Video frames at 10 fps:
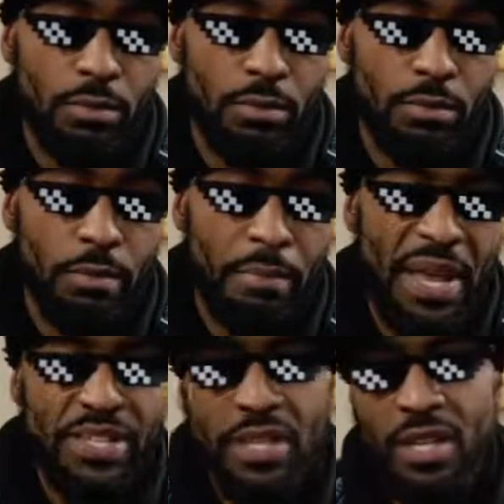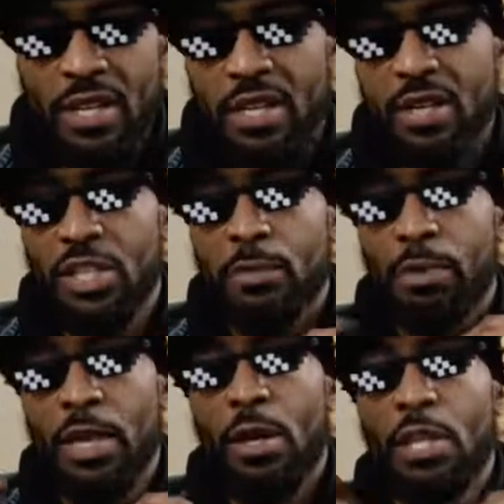basically an
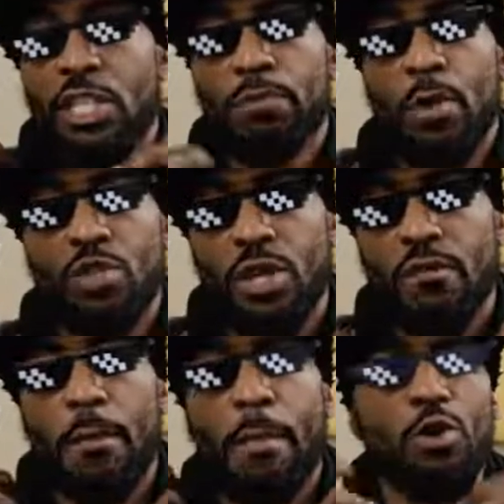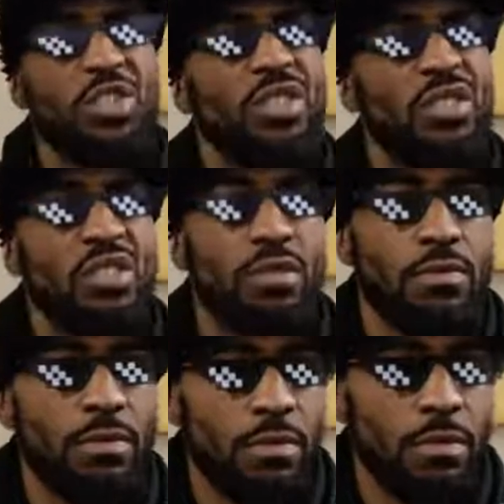explosion of emotions.
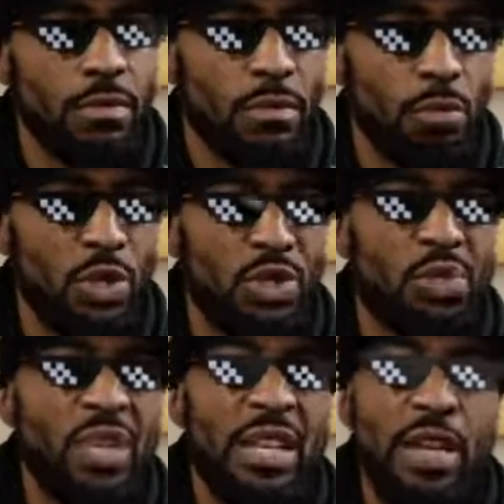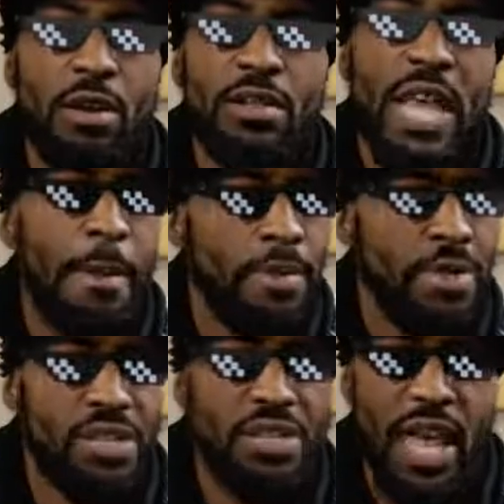What you see in there is
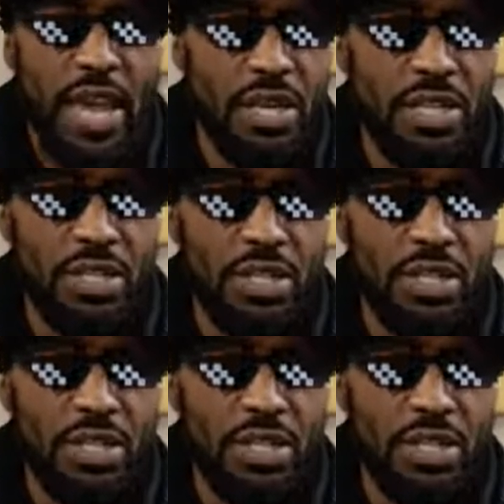happiness, sadness,